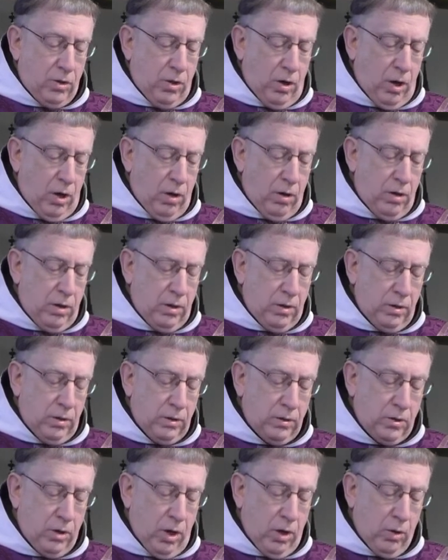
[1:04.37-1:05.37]

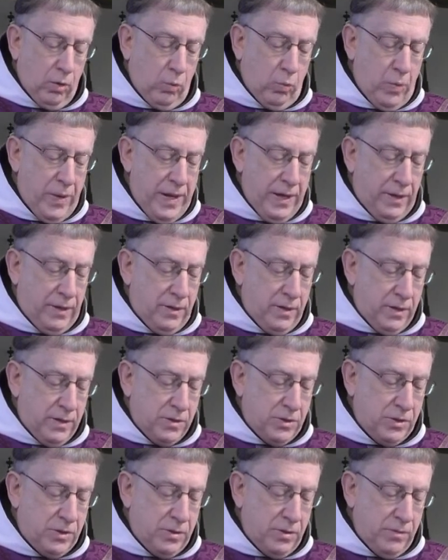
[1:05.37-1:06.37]
carnal
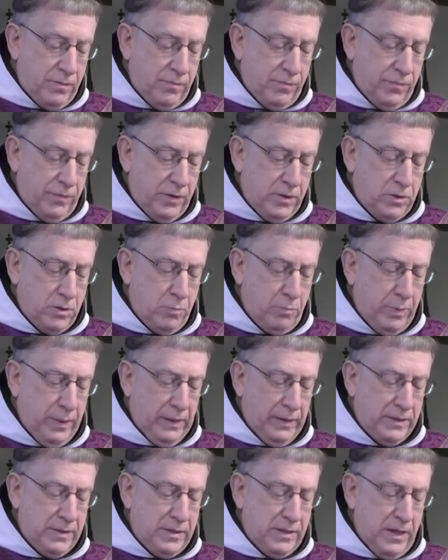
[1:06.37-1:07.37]
weakness, the
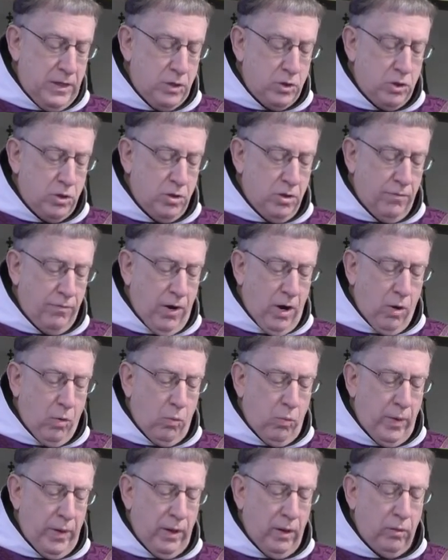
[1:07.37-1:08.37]
debilitation of our
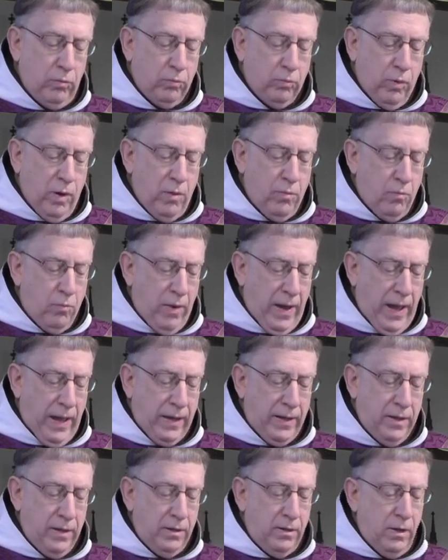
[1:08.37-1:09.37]
will run
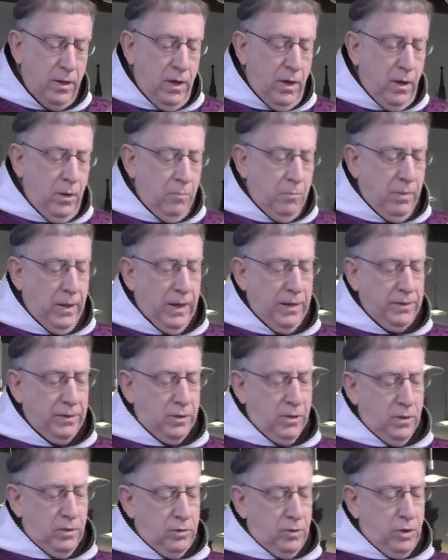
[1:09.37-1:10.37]
ragged by the
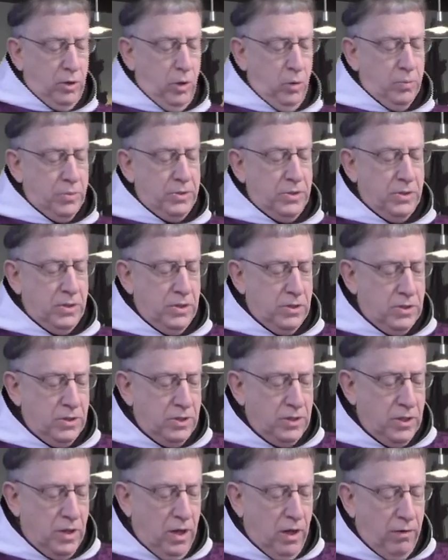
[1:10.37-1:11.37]

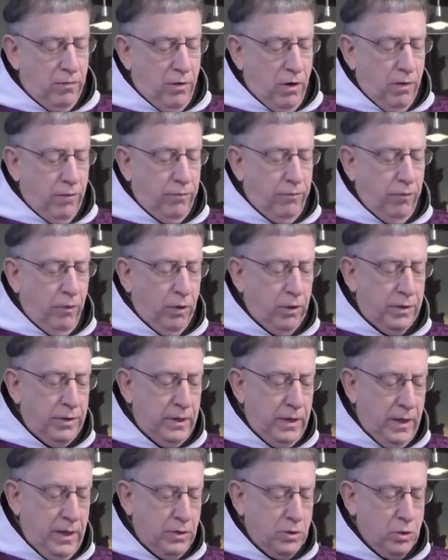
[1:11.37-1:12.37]
concupiscence of our
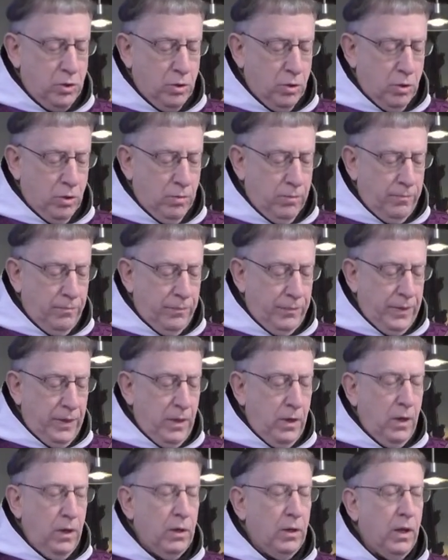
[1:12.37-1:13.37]
fallen nature.
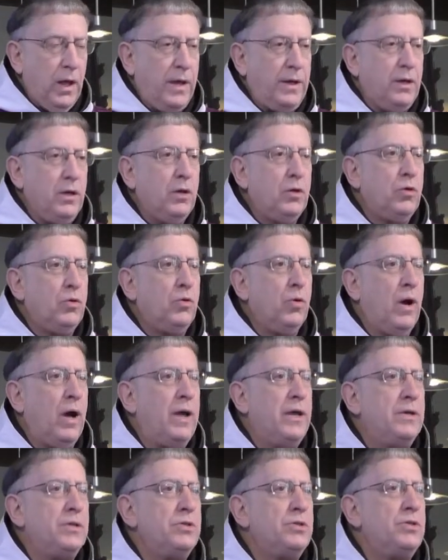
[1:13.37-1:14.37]
Like
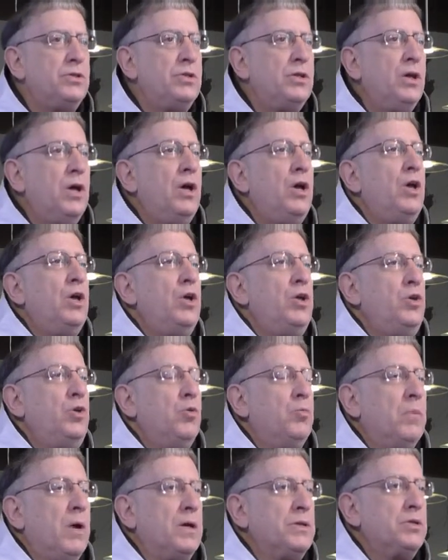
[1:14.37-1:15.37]
Christ,
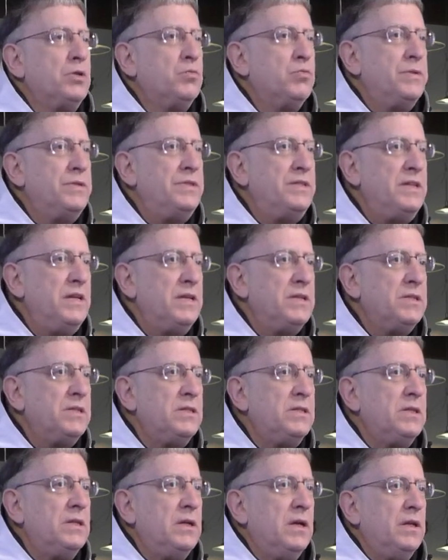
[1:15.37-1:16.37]
you must
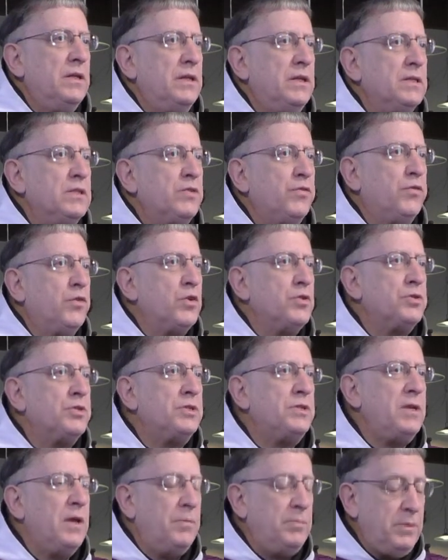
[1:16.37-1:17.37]
resist this
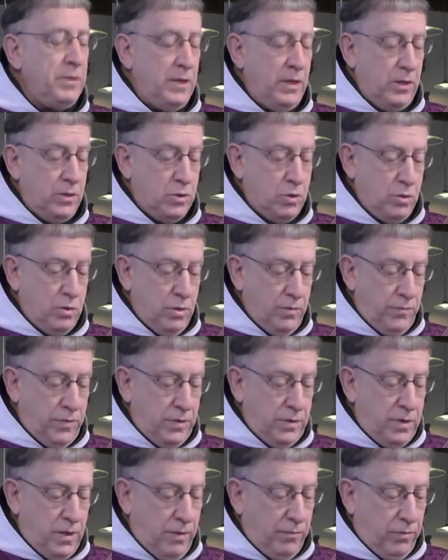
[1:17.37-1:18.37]
first temptation of the
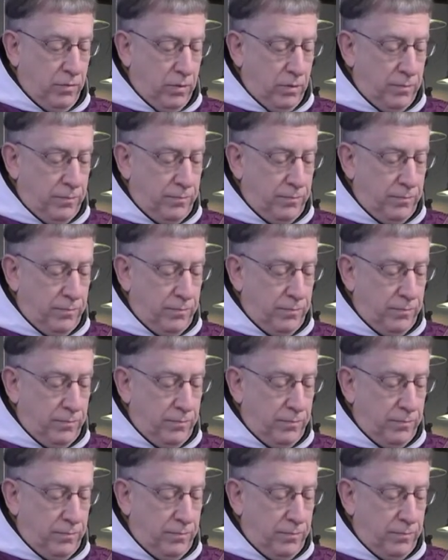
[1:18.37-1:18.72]
devil.